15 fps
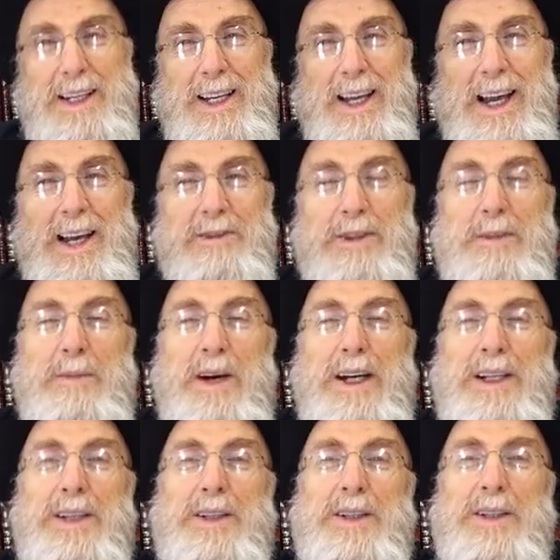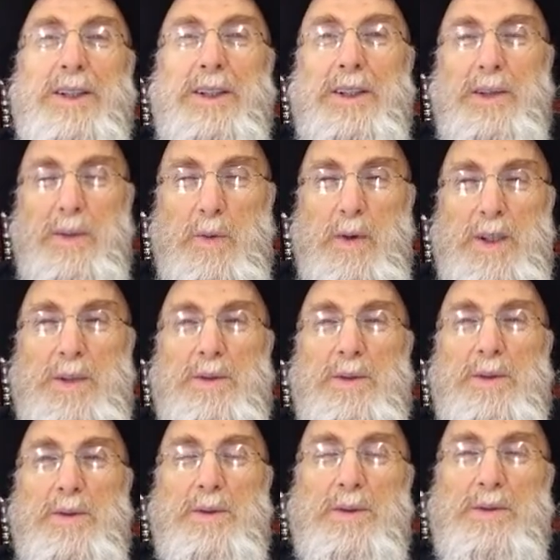have in mind what to
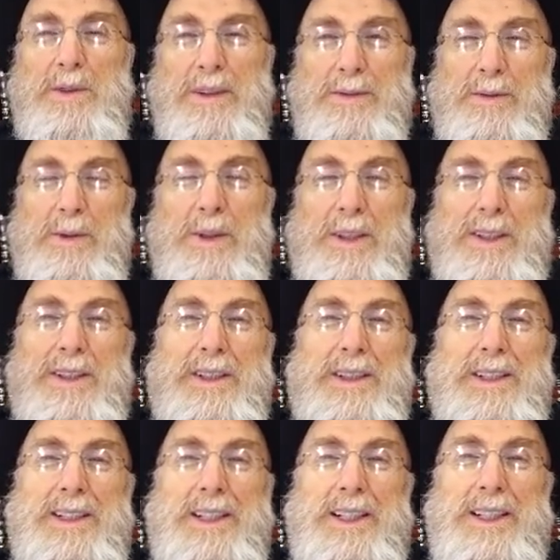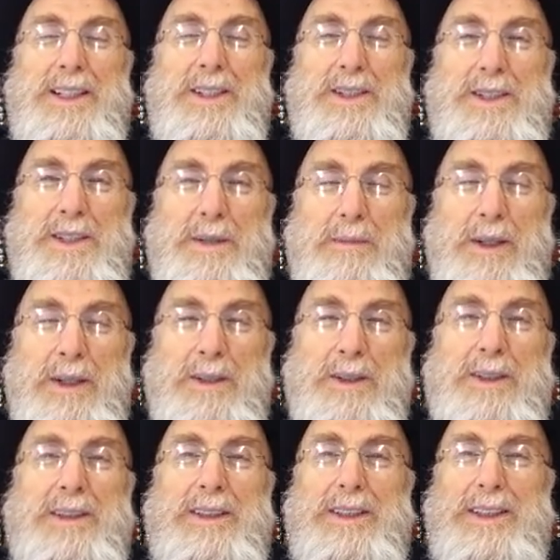do to avoid
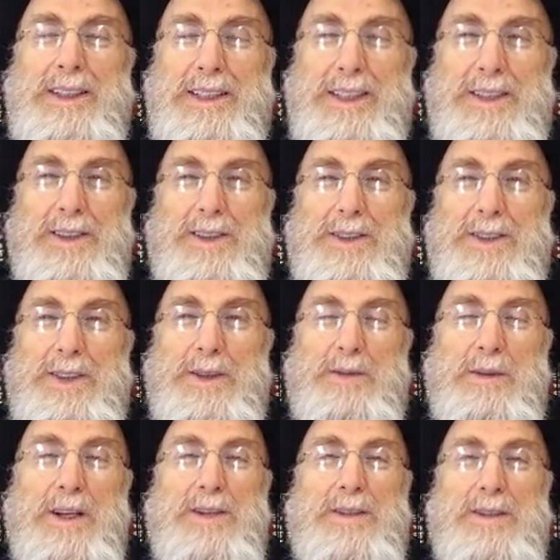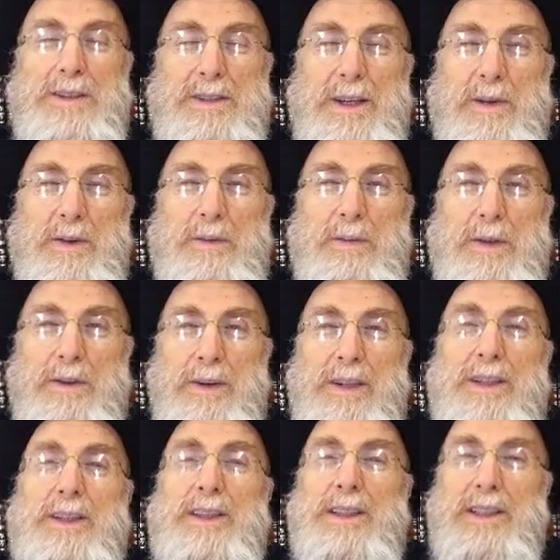similar situations that would be
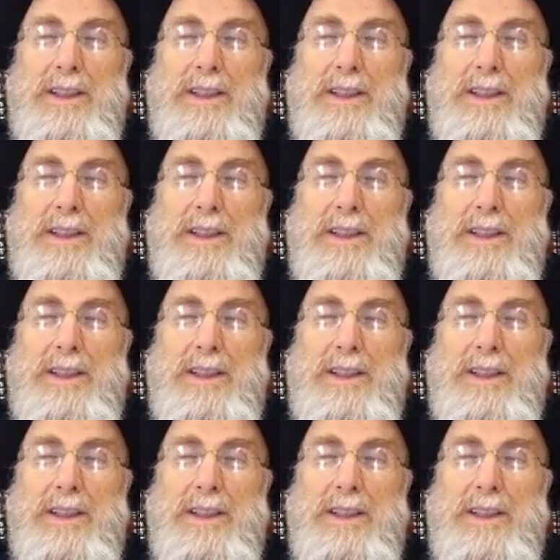wrong.